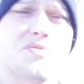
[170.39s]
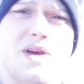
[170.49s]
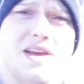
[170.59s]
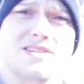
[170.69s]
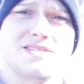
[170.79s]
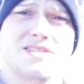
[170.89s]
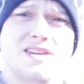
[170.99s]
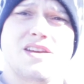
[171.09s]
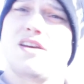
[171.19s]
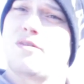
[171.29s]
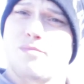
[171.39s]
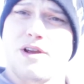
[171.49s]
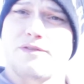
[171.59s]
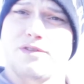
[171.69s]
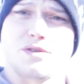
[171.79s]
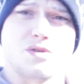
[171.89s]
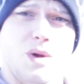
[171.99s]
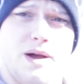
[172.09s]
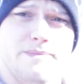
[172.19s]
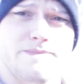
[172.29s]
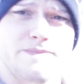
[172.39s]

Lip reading: man's, brake fluid swap.